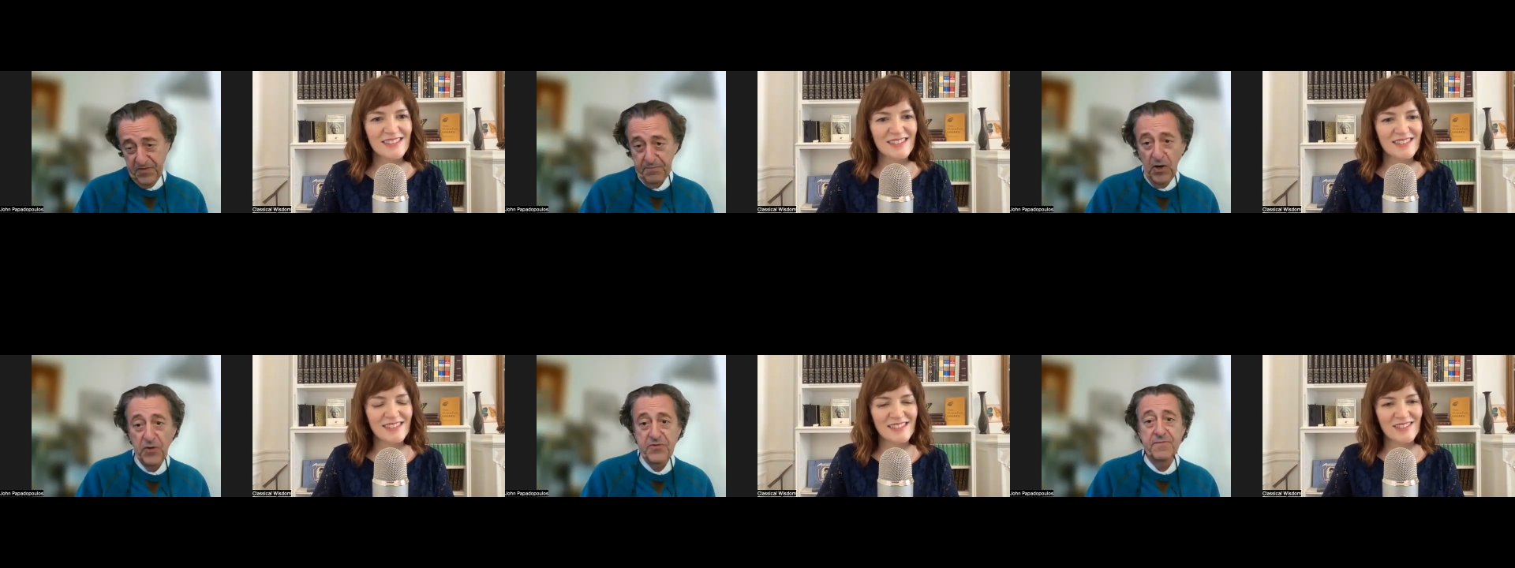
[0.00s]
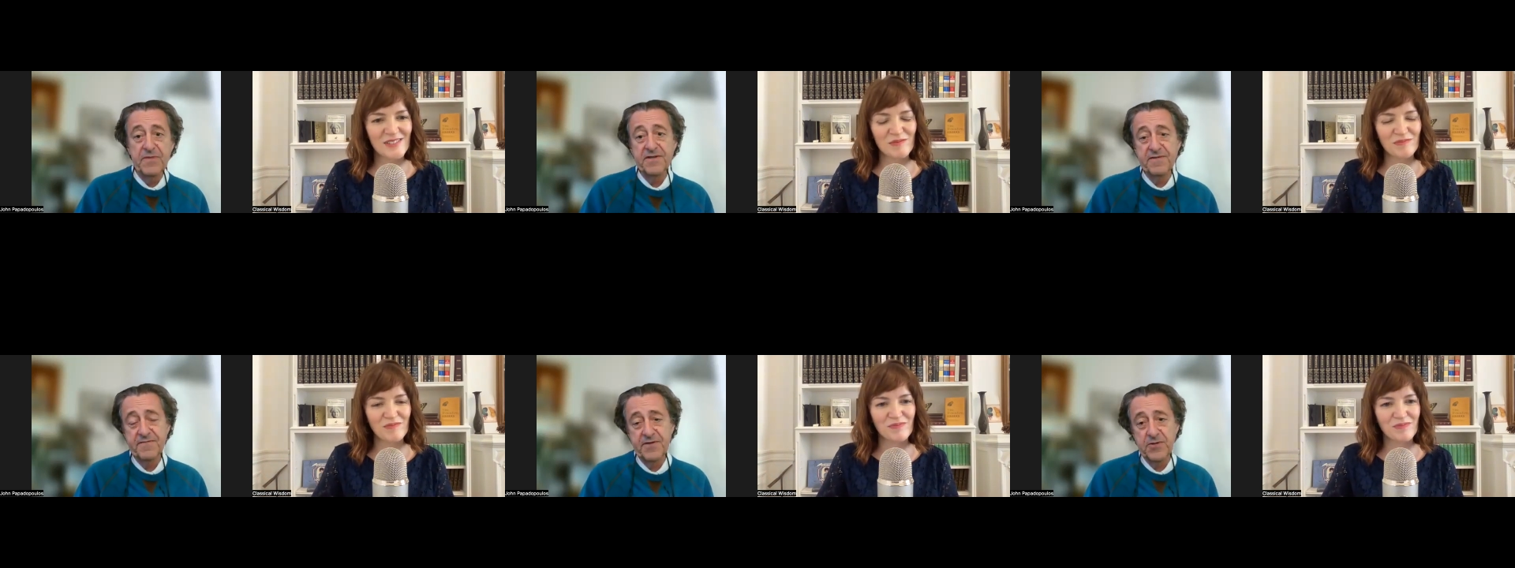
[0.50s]
Speaker 1: the
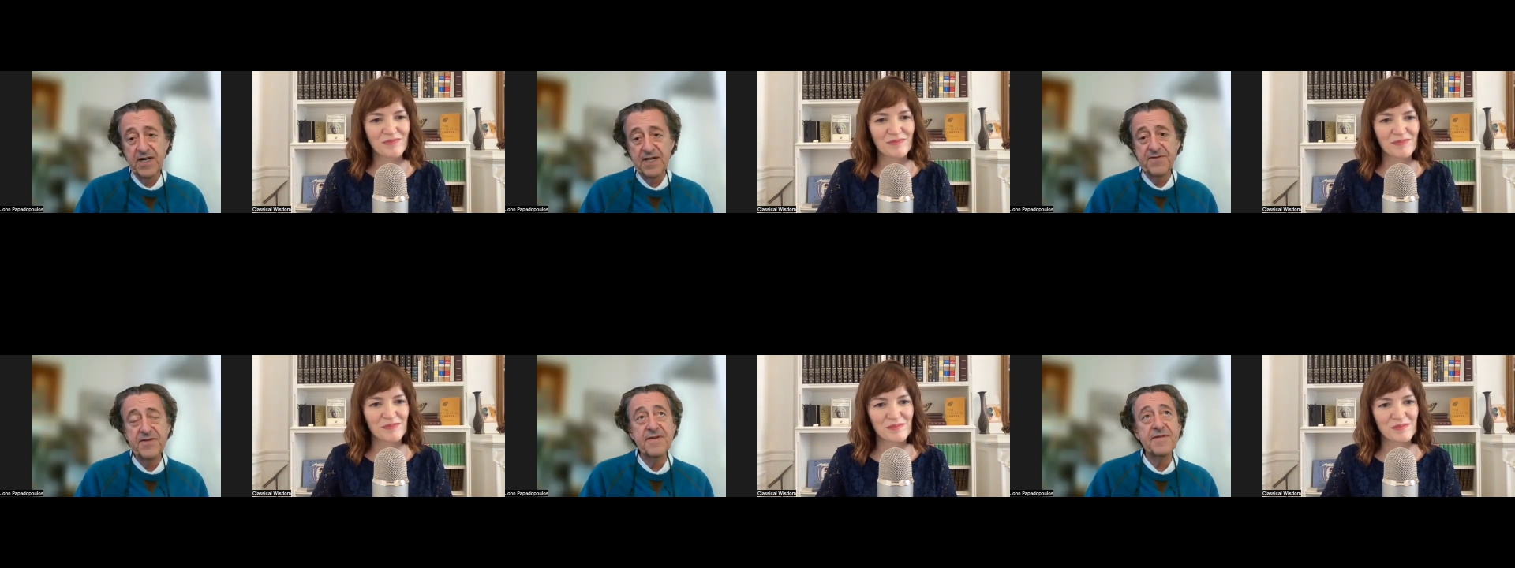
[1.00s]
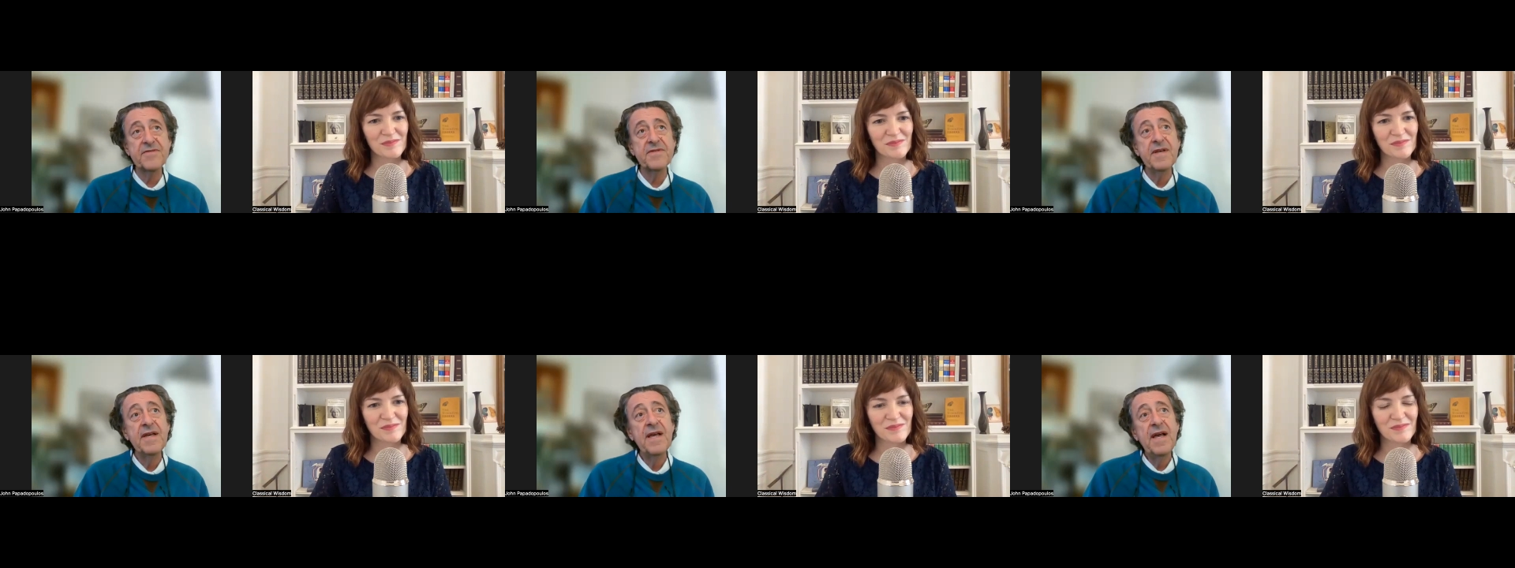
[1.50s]
monument of Augustus.
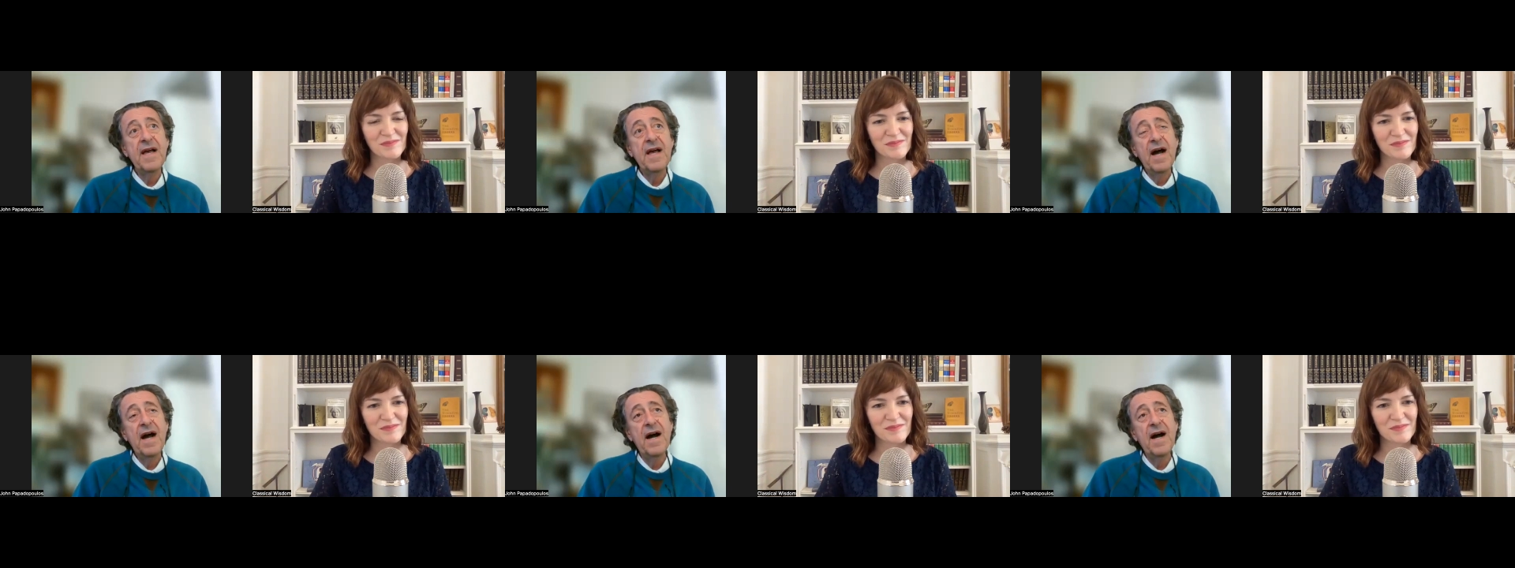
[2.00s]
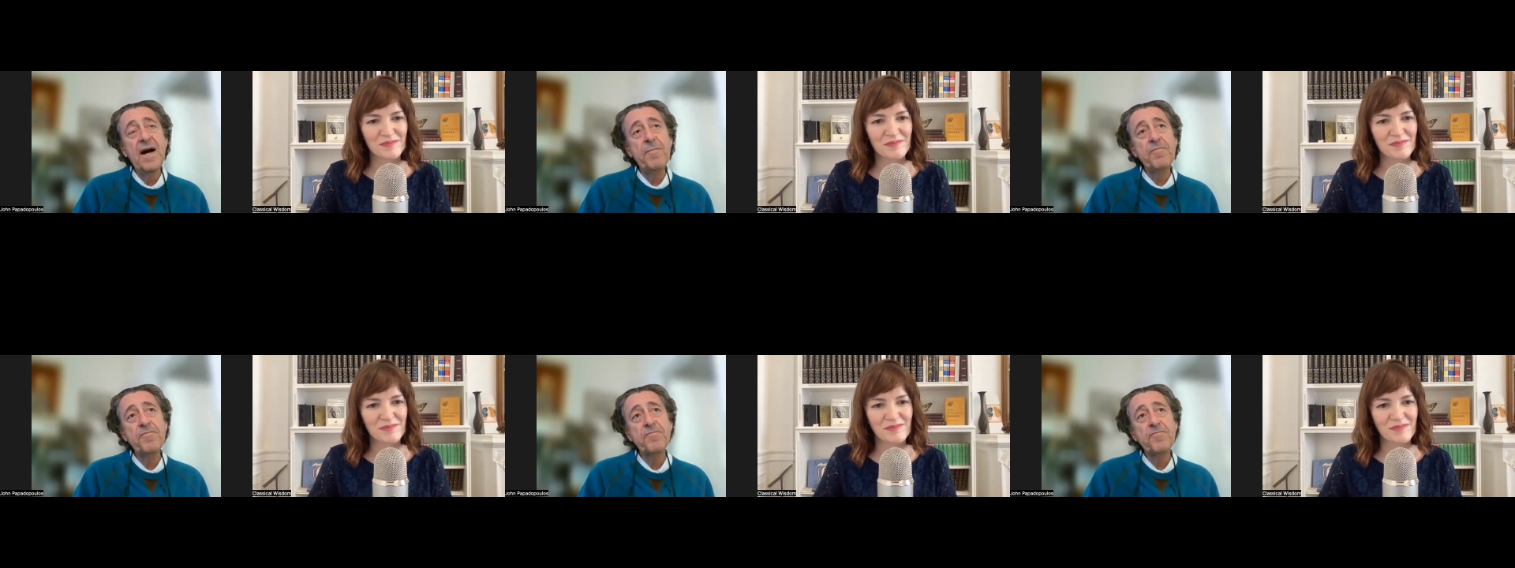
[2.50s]
Um,